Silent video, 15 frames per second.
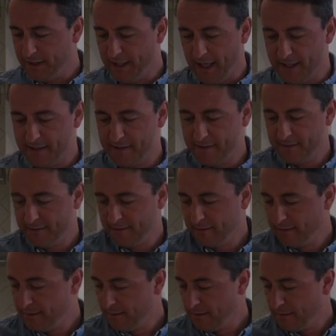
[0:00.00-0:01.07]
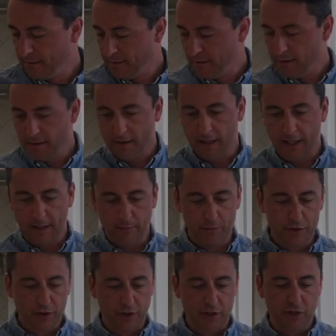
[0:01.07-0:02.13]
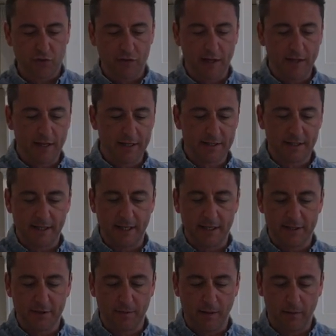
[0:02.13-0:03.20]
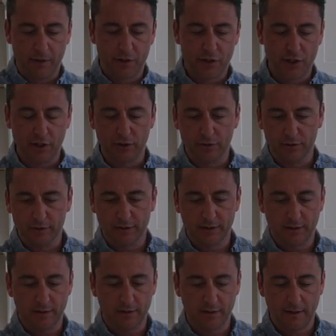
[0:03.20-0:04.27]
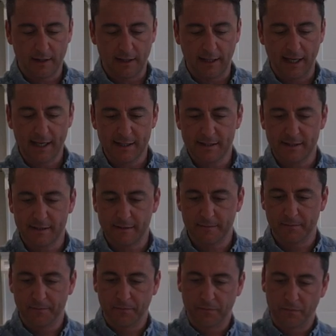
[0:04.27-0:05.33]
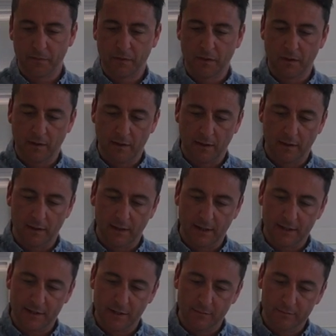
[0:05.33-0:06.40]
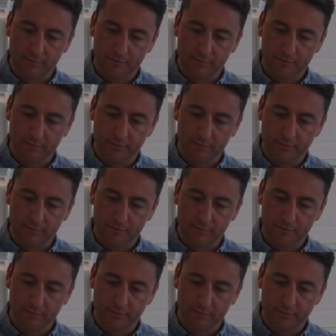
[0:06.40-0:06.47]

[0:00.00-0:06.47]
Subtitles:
Yes. And then we're just going to strain this into our chilled glass. Like so.